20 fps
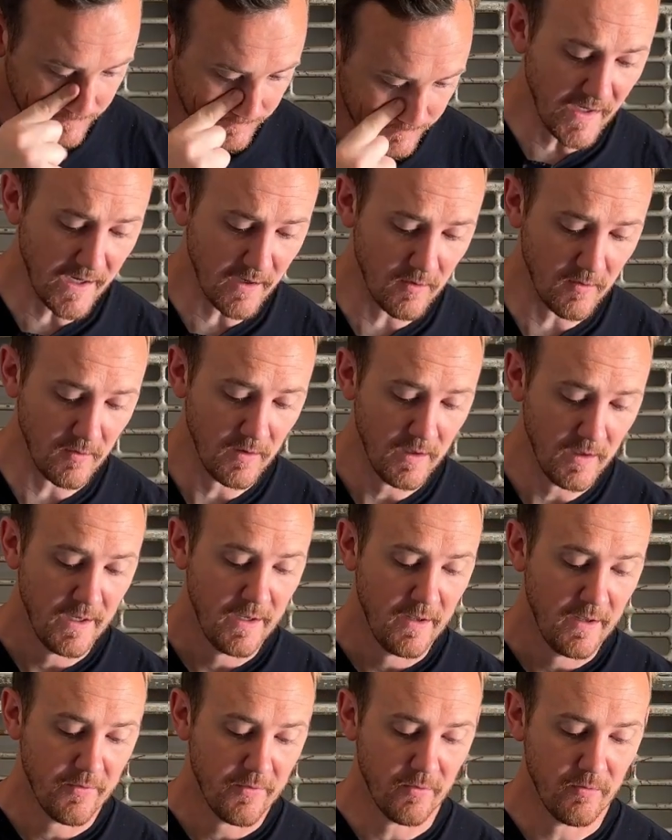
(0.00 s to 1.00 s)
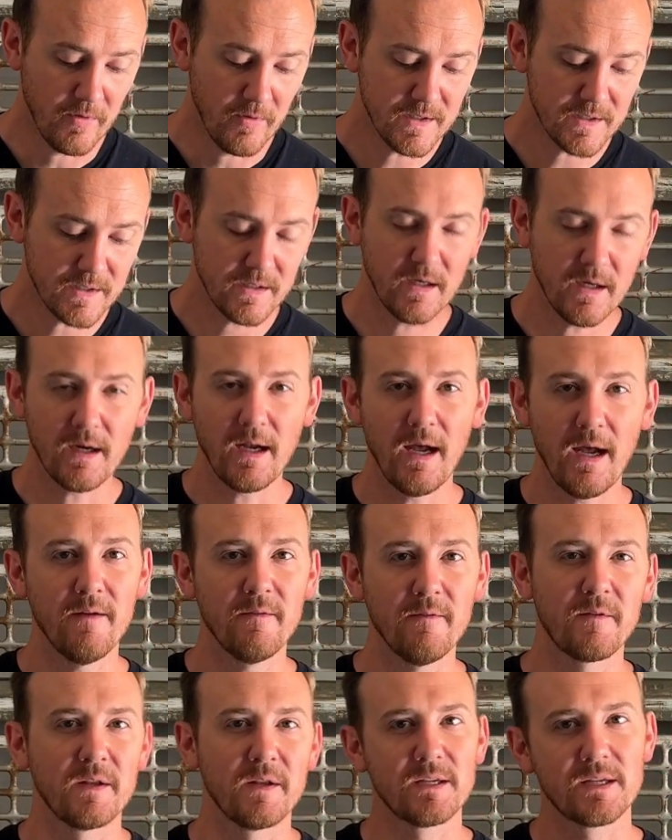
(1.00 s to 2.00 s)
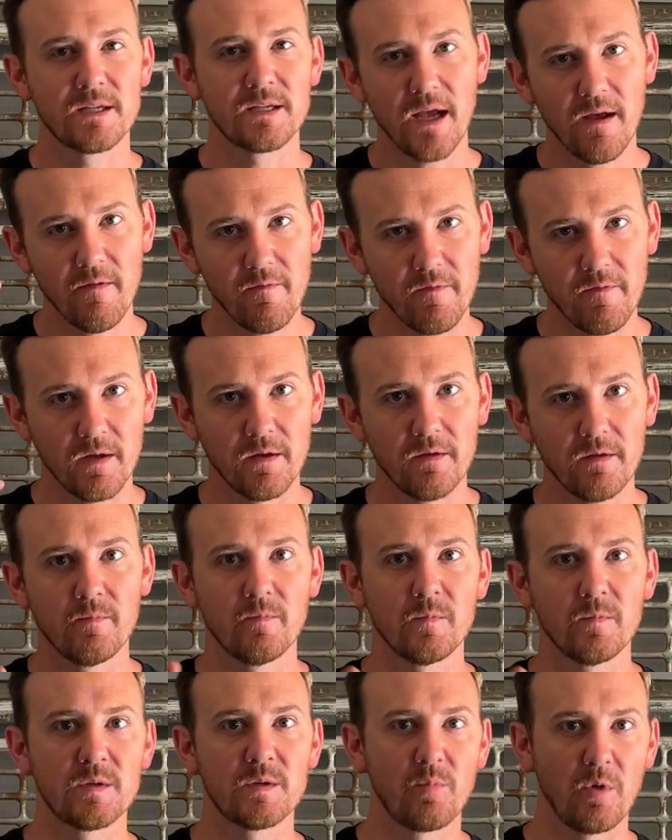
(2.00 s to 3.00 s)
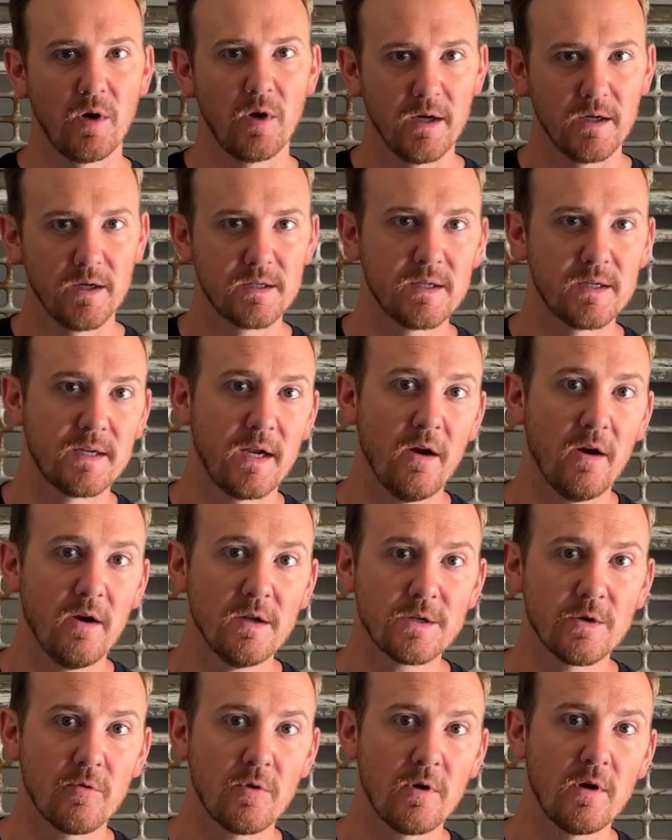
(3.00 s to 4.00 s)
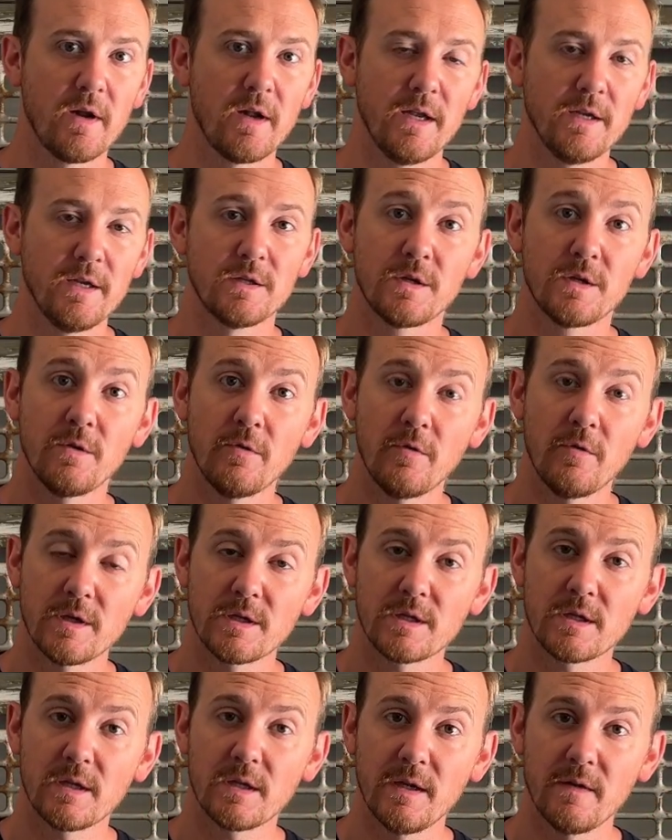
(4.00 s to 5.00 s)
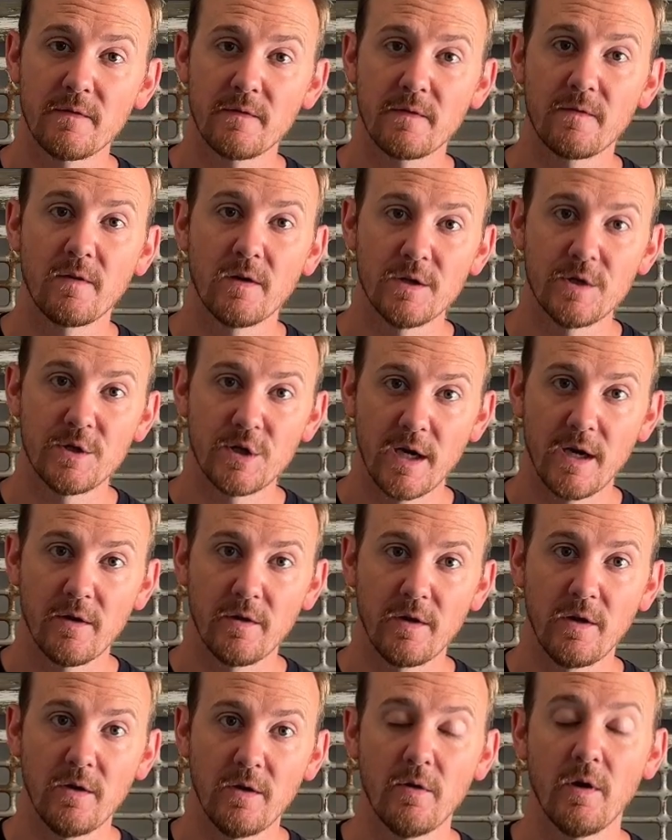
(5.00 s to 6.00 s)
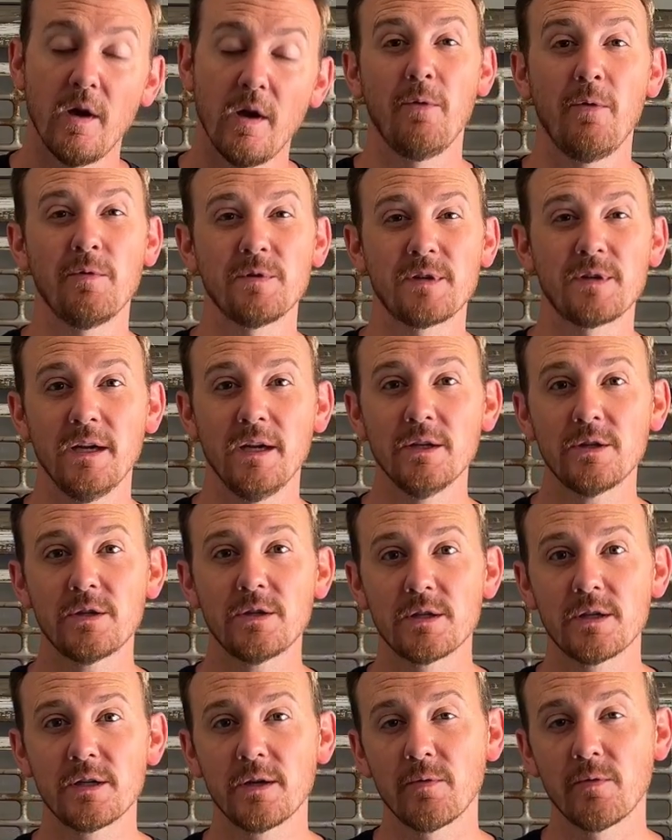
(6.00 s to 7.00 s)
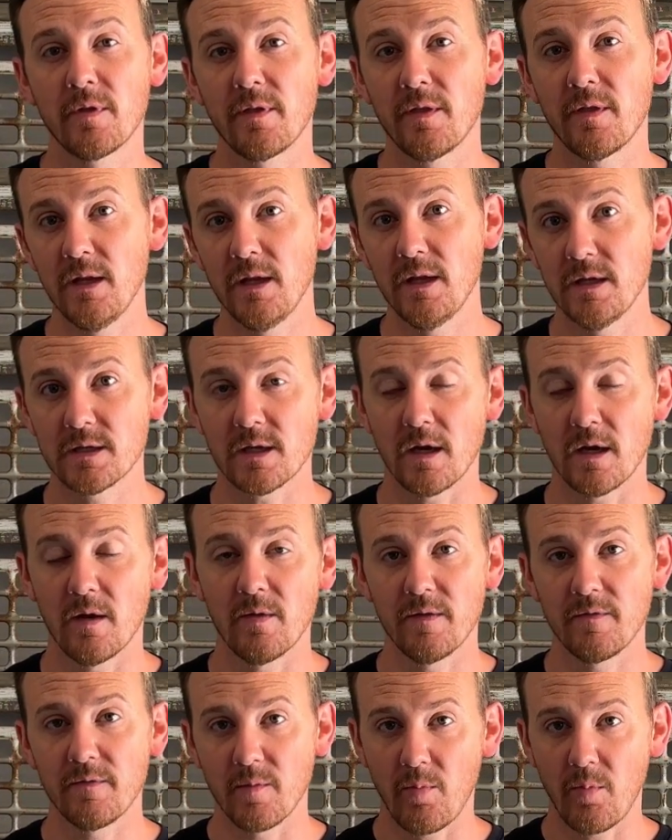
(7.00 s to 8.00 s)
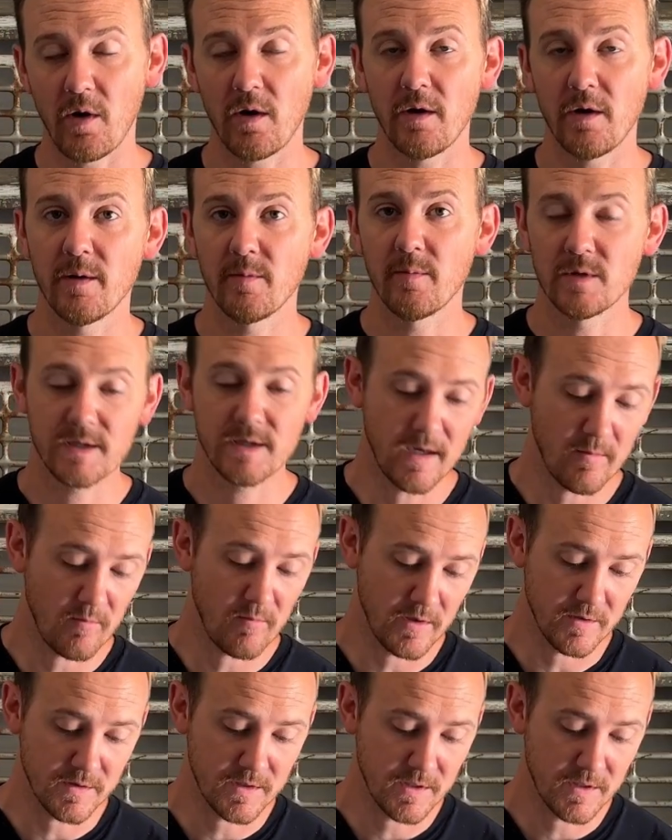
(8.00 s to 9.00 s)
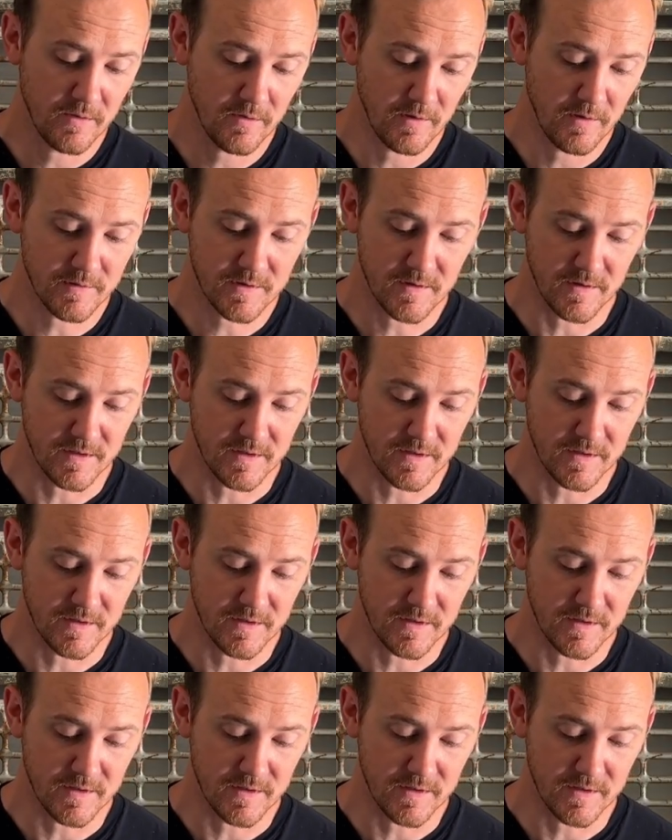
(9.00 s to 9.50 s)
Now, the reason I have 7 springs is I also ordered a 2-inch lift for a JLU. And what was interesting with these, I'll leave the part numbers down below too, it was